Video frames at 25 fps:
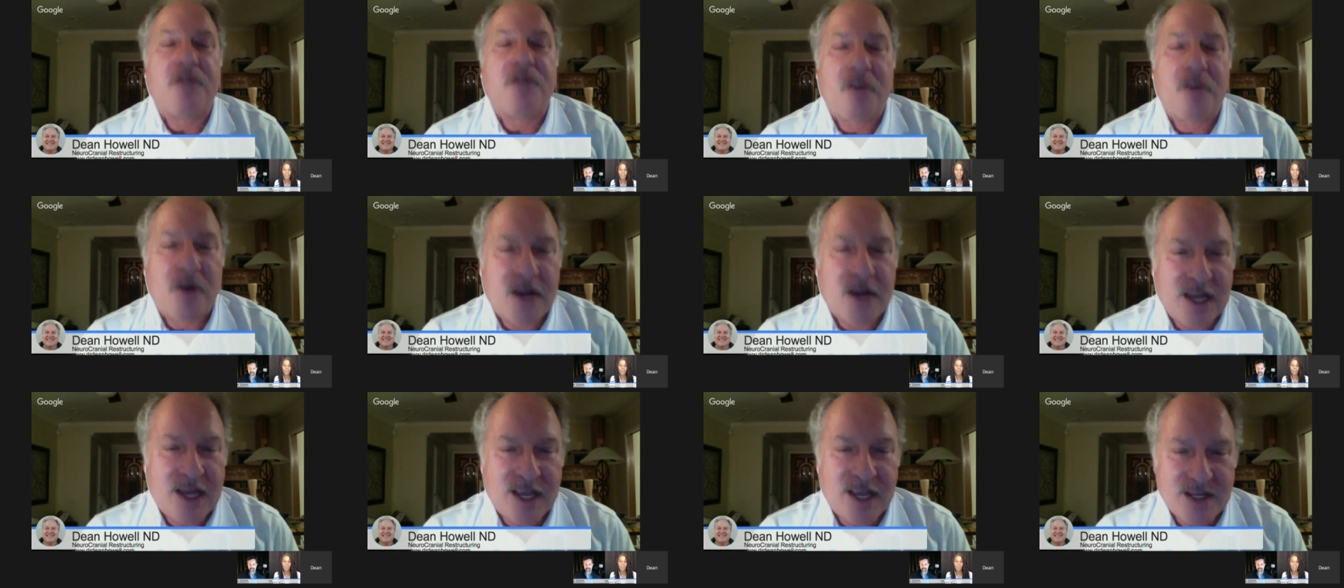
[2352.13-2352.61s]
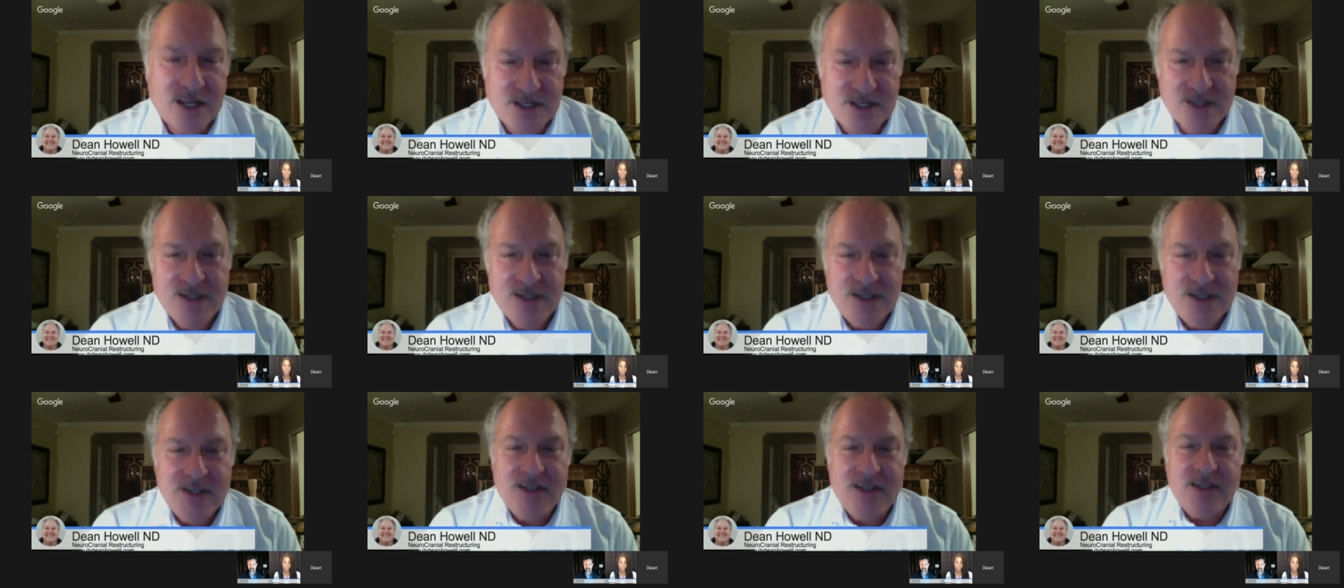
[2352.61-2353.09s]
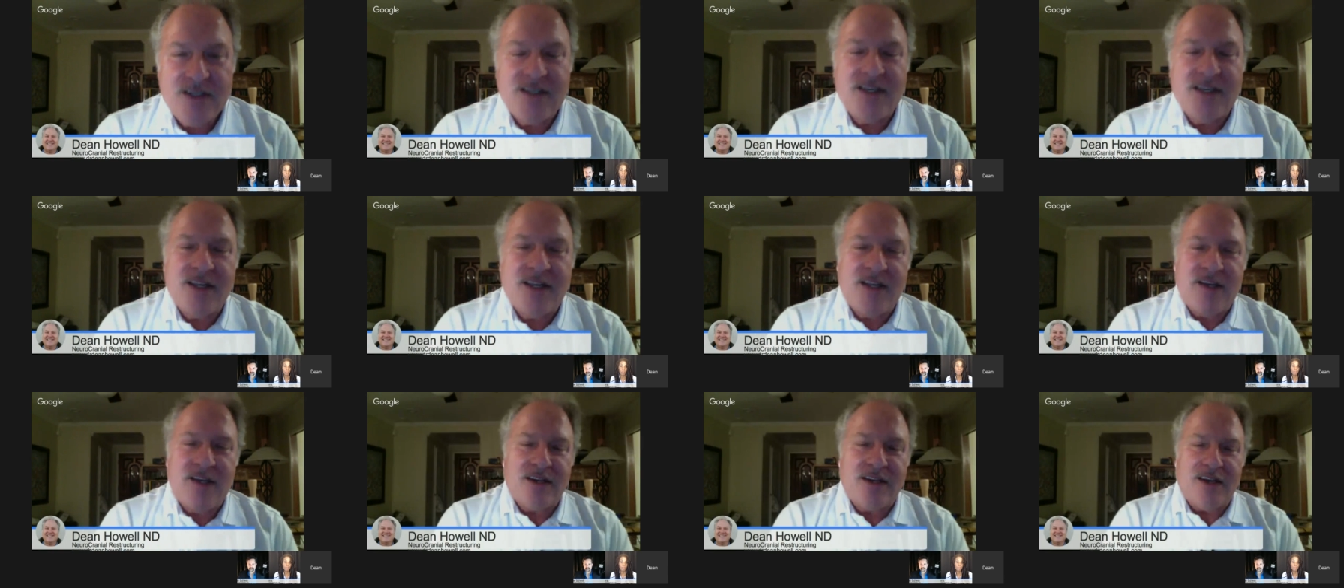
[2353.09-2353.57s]
days
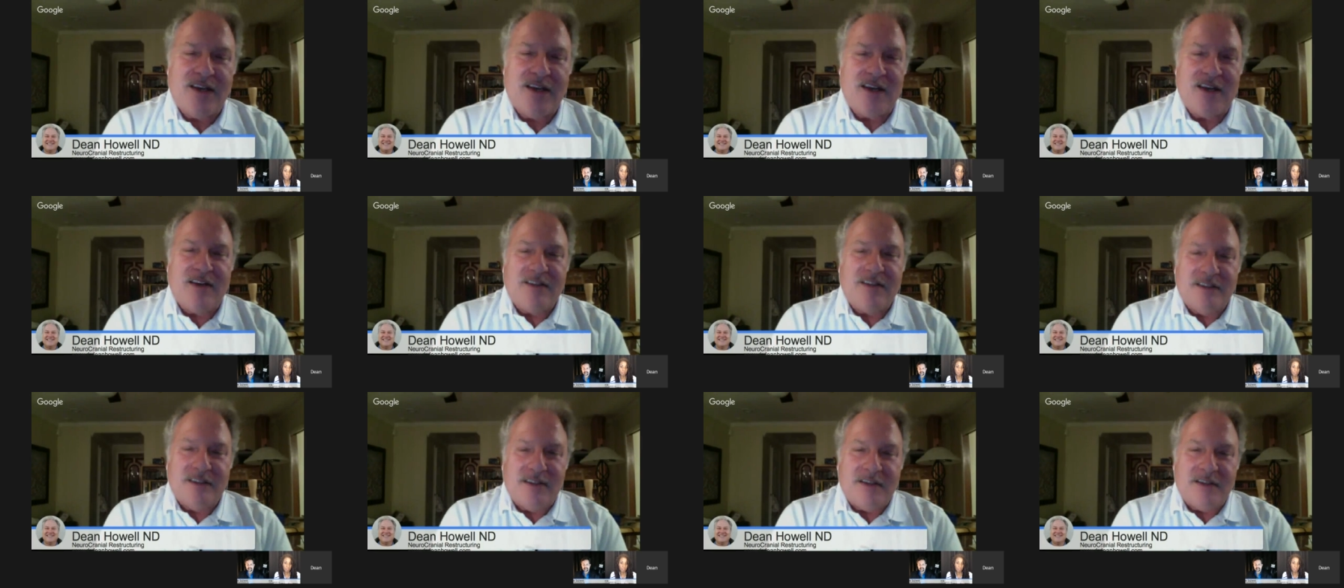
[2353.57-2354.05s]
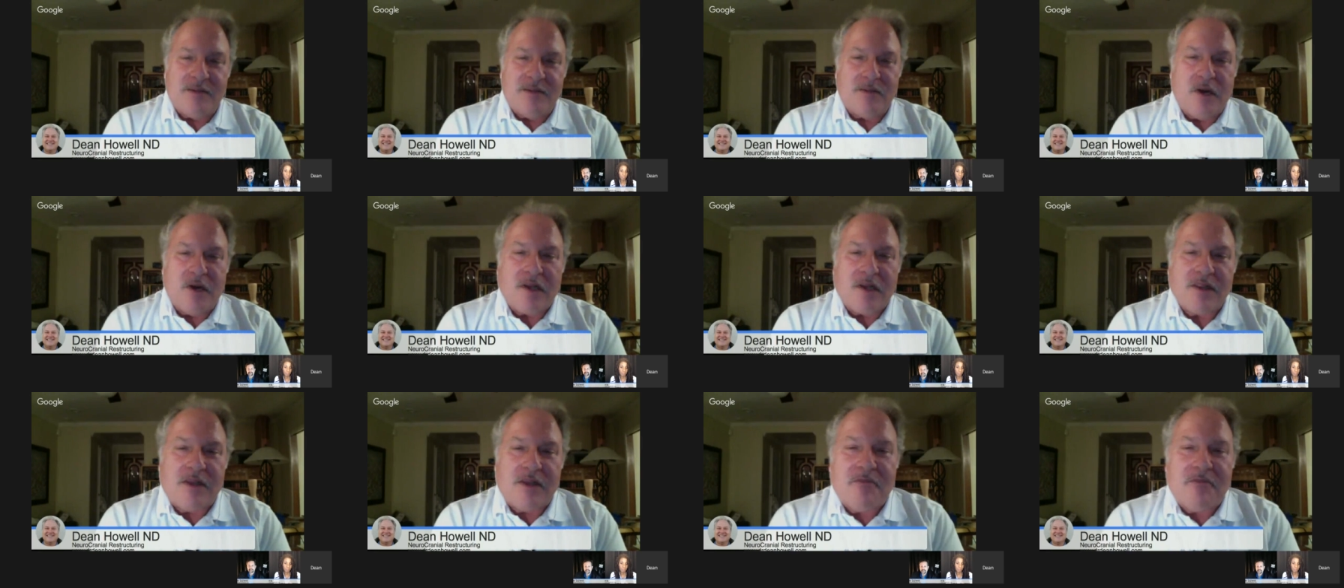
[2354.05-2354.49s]
in uh, in Brooklyn.